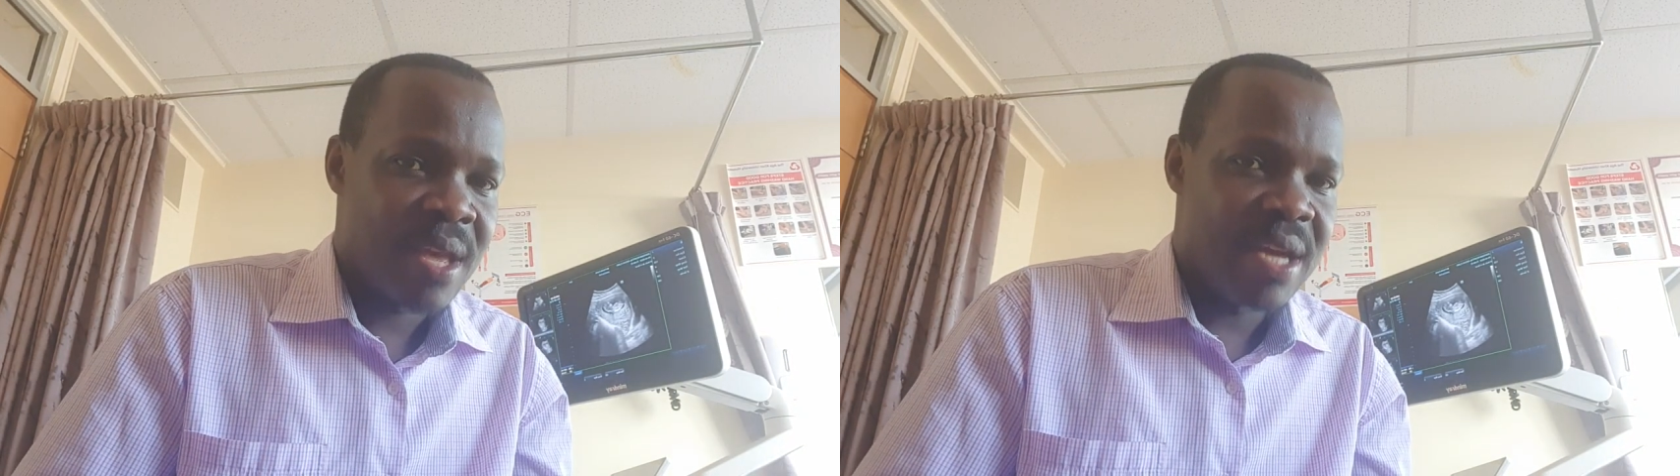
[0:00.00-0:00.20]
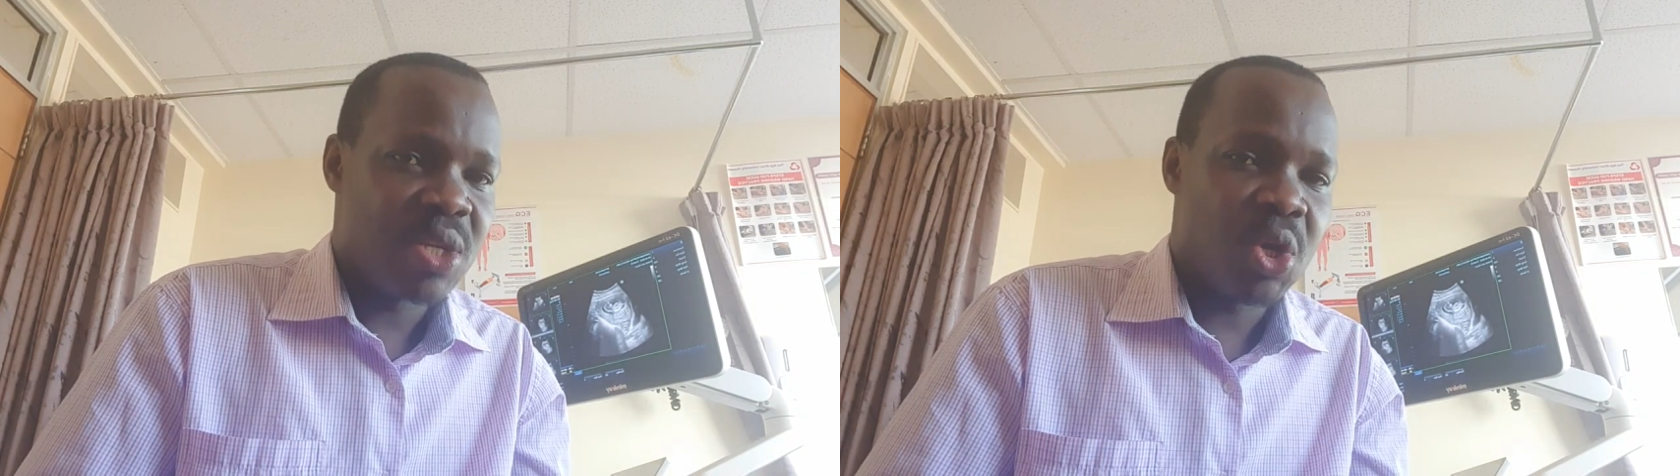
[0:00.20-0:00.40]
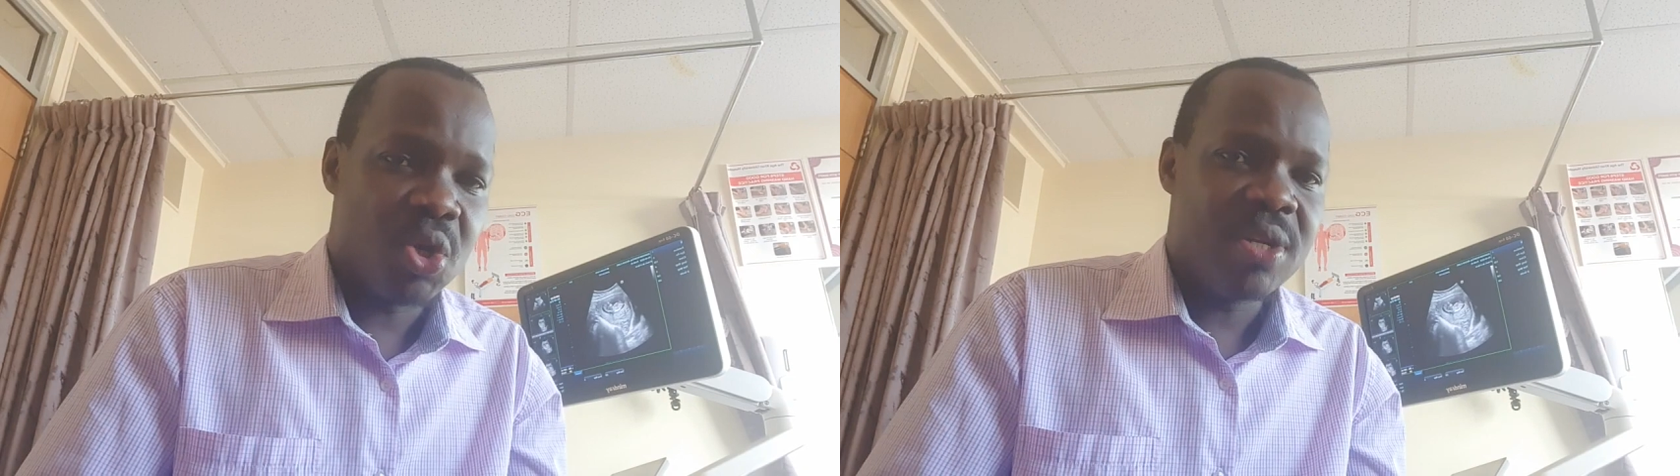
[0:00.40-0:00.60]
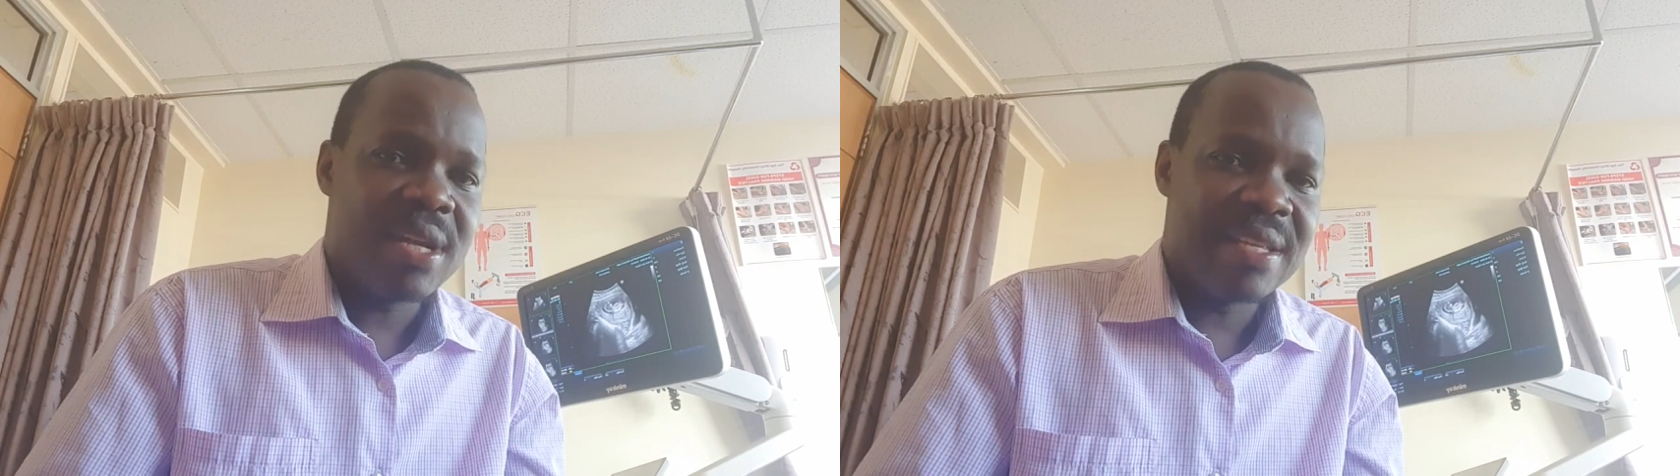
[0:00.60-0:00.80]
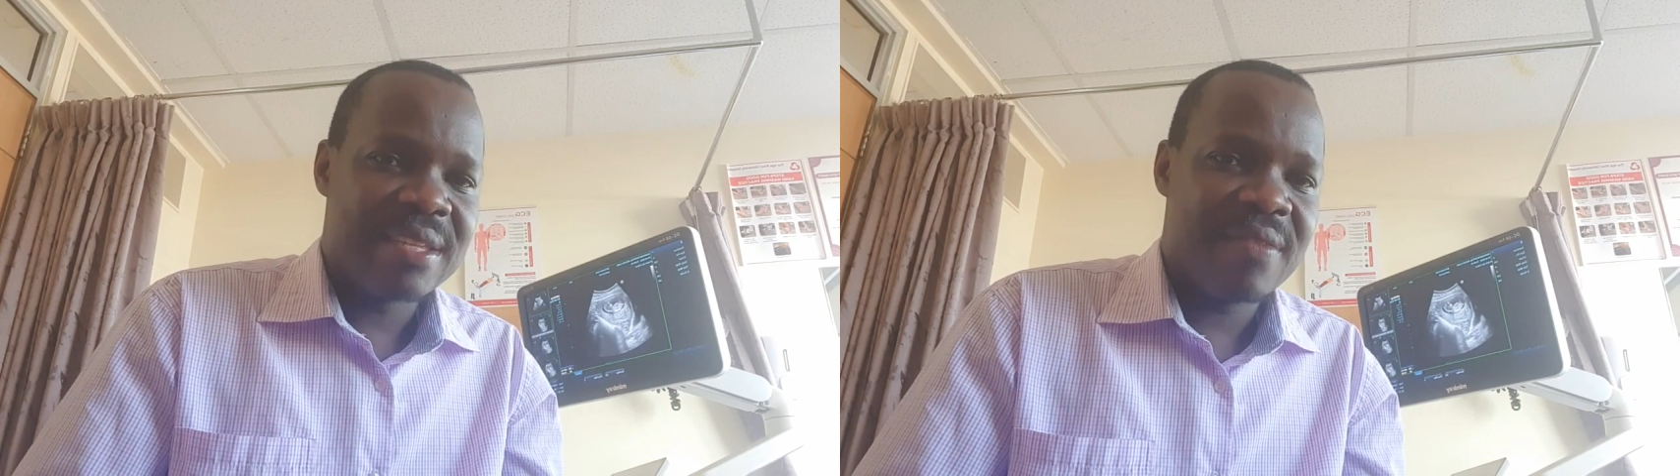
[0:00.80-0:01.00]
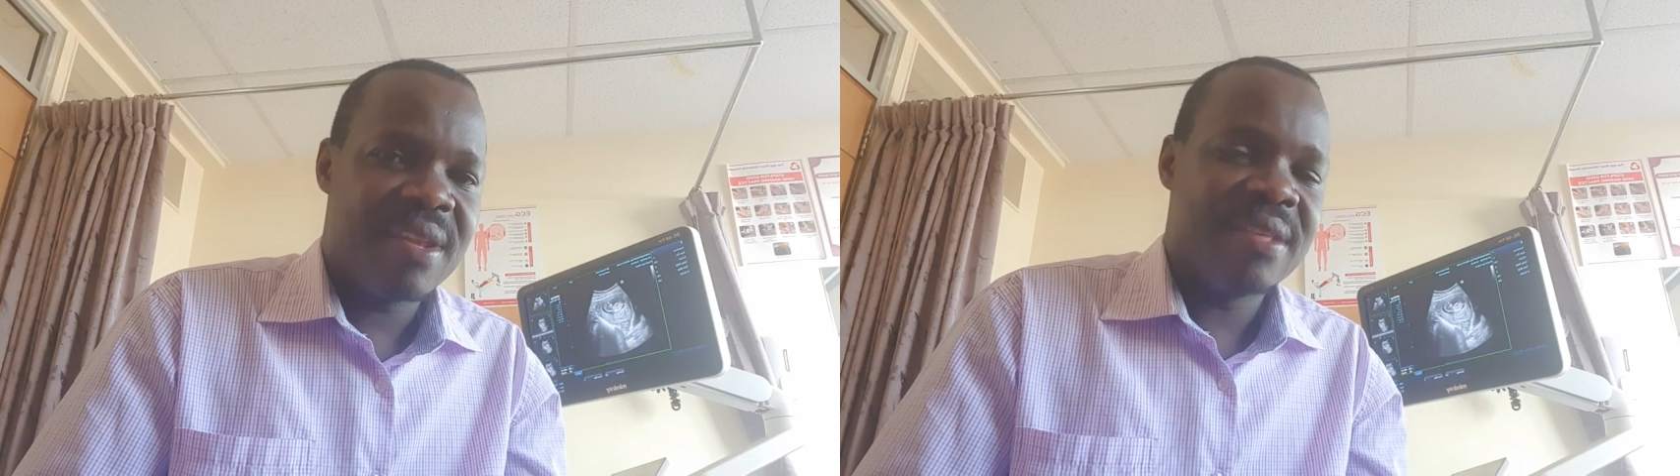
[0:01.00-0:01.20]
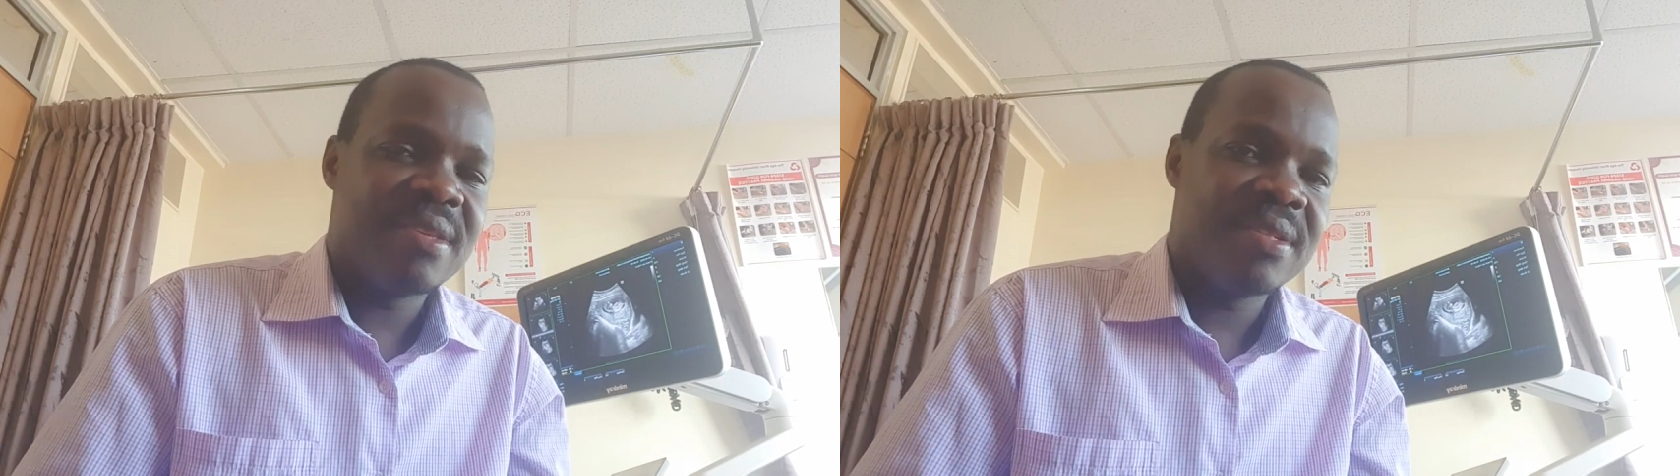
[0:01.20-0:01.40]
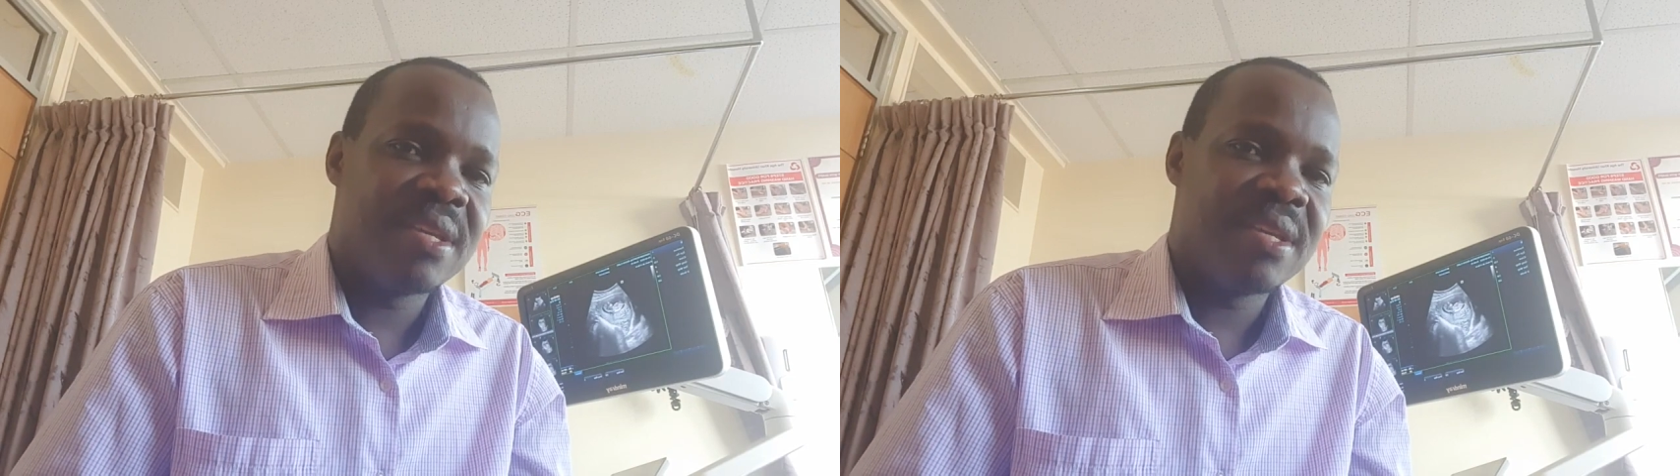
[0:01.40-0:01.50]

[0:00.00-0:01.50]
And God has given us this